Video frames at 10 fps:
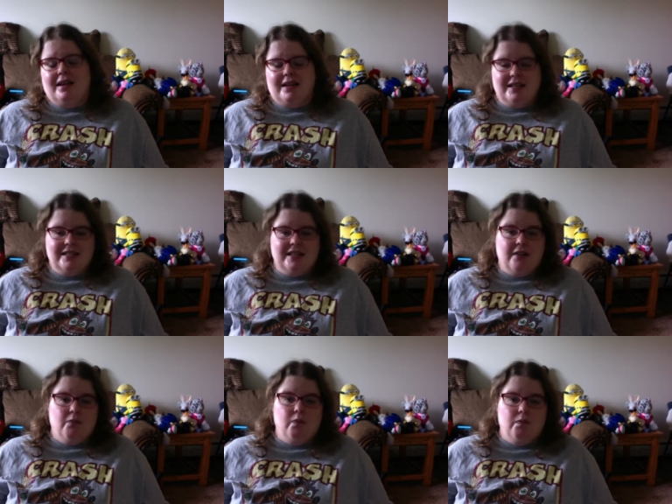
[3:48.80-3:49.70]
Because
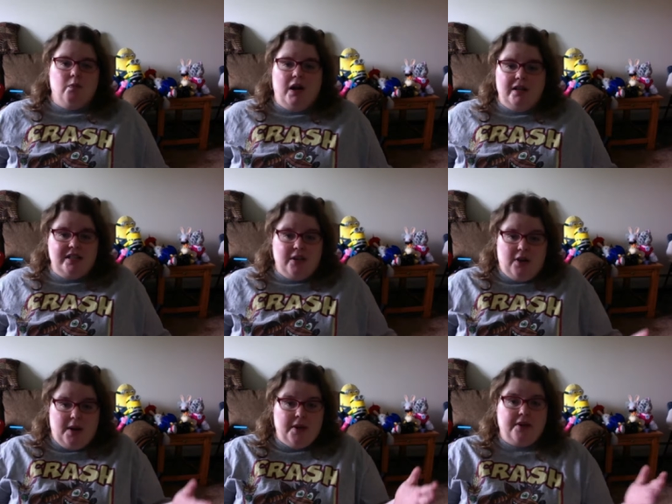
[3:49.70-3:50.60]
in Wallace and
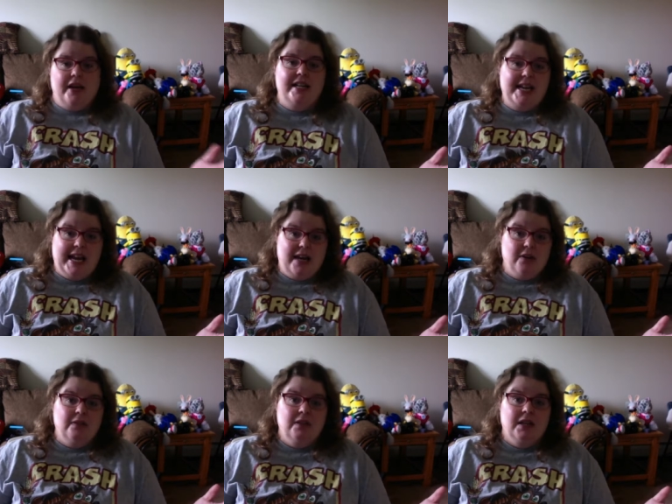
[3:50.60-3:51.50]
Gromit Grand Day
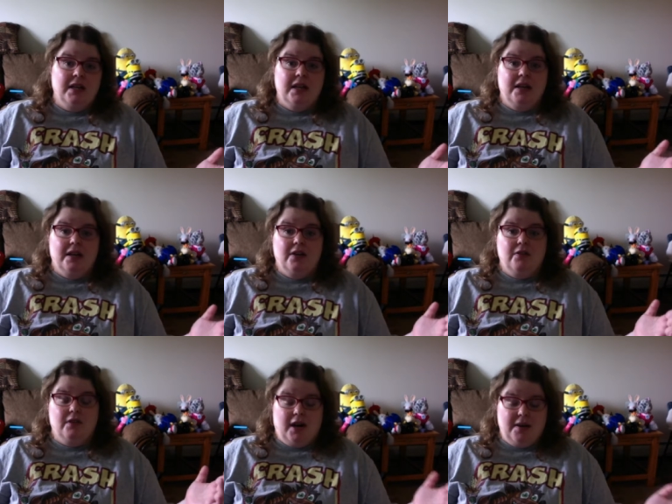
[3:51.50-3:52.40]
Out,
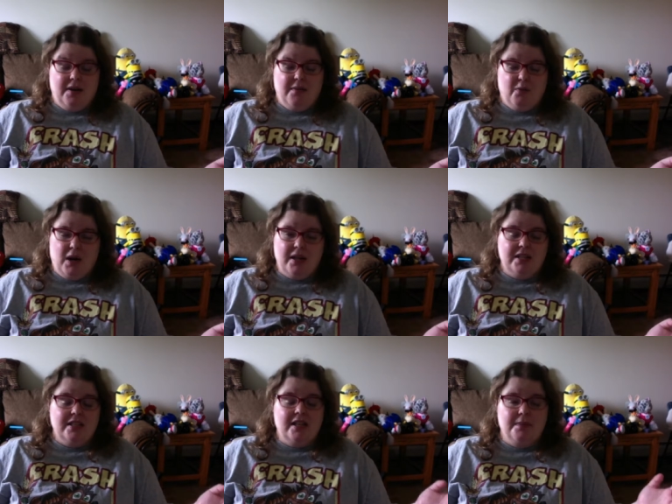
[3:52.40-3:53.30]
Grom-
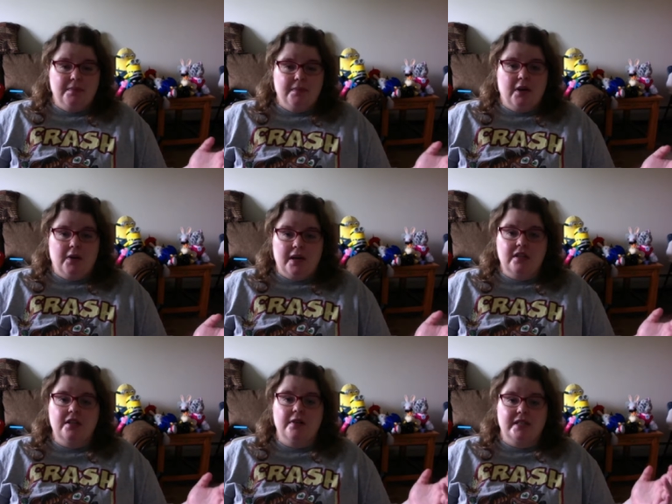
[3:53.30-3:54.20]
Wallace com-
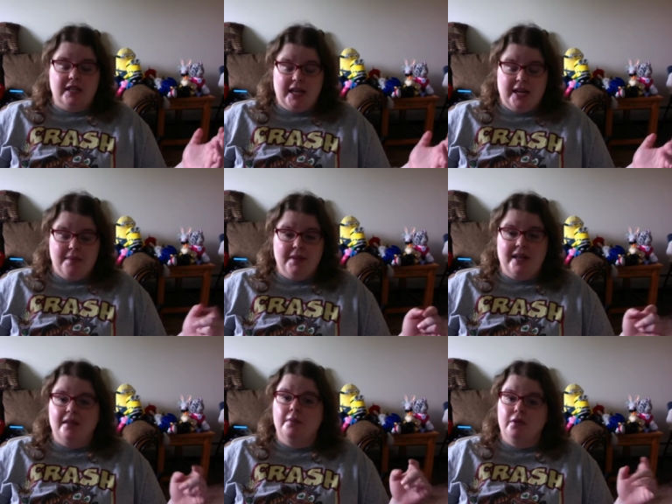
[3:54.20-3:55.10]
Wallace always claimed
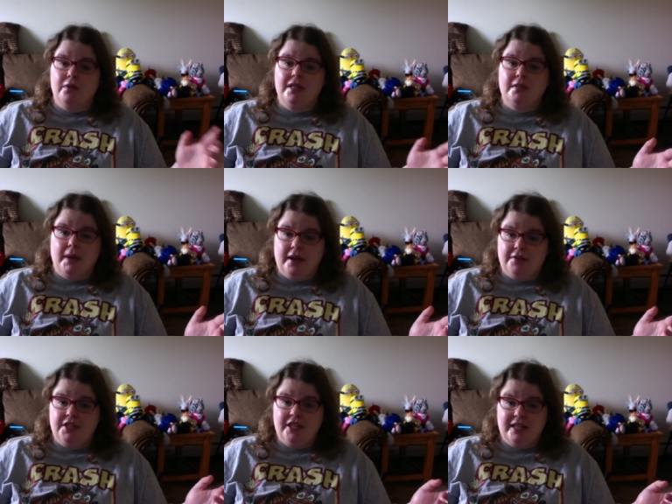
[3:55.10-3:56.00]
that the moon is made of
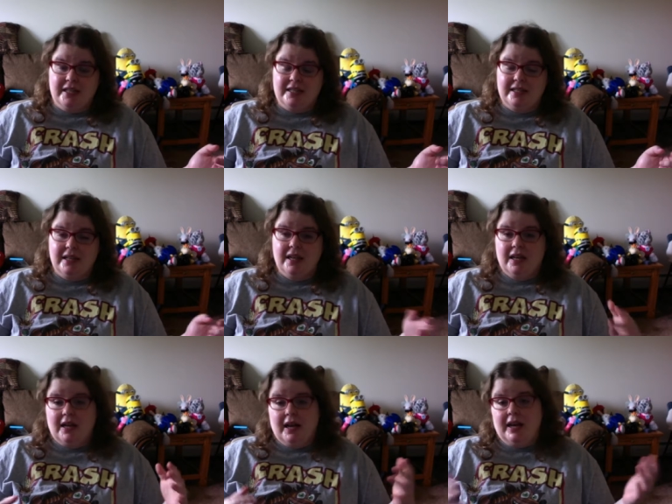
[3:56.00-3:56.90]
cheese,
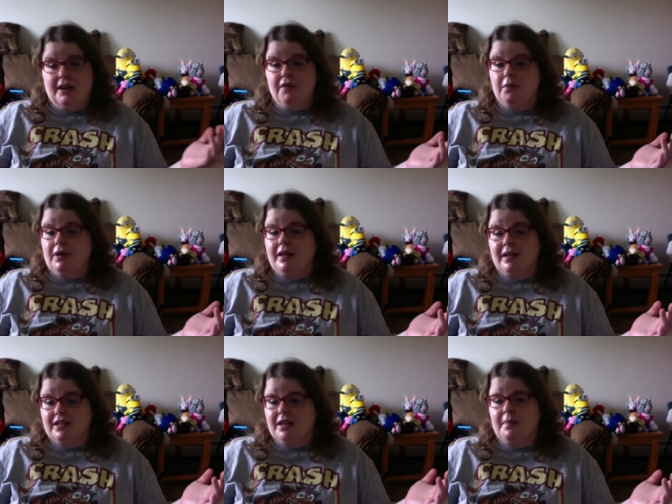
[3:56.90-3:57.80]
and every and
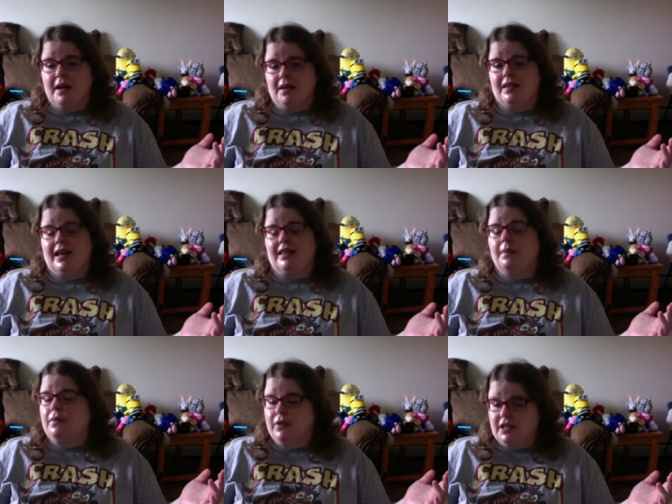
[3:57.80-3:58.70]
there's a myth that the
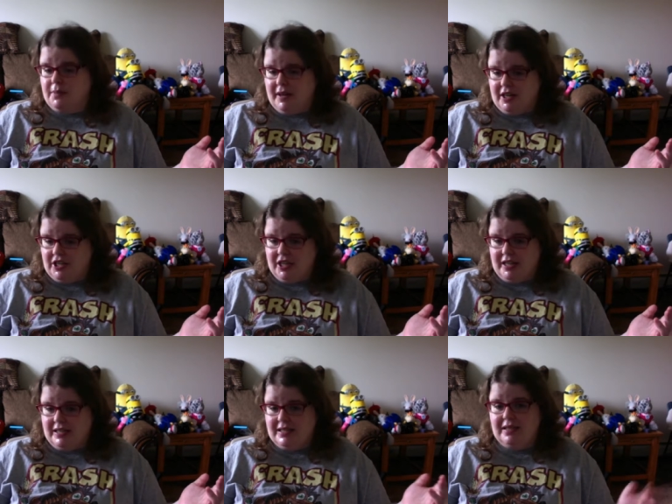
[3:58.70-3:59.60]
moon is made of
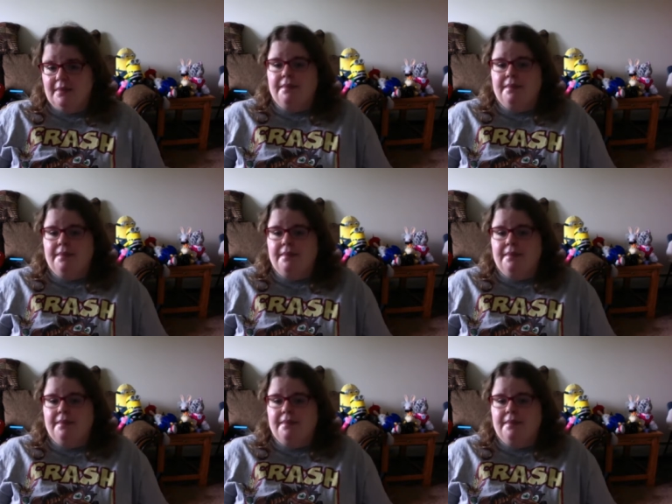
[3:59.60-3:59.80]
cheese.